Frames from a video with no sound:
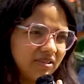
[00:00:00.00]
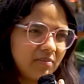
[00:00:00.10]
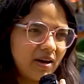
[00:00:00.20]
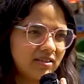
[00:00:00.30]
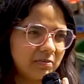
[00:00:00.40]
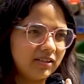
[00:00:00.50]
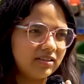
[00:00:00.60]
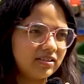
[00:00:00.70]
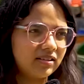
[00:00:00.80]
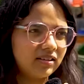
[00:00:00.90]
is the best
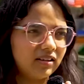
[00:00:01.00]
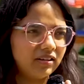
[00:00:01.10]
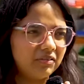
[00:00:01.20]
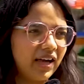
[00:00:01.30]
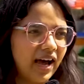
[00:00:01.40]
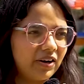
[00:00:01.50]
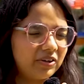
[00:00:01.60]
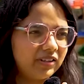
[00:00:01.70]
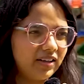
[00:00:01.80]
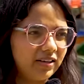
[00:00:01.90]
place. We hang
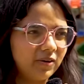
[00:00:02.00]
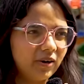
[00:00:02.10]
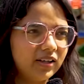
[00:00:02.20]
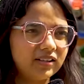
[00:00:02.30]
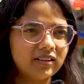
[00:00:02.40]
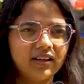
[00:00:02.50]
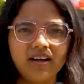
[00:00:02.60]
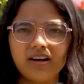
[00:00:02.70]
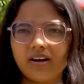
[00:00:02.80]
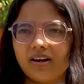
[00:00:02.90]
out there a lot.
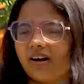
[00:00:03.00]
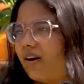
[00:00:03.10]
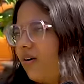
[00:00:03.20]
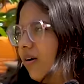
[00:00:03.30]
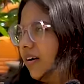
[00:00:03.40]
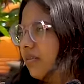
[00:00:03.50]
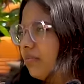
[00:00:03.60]
Or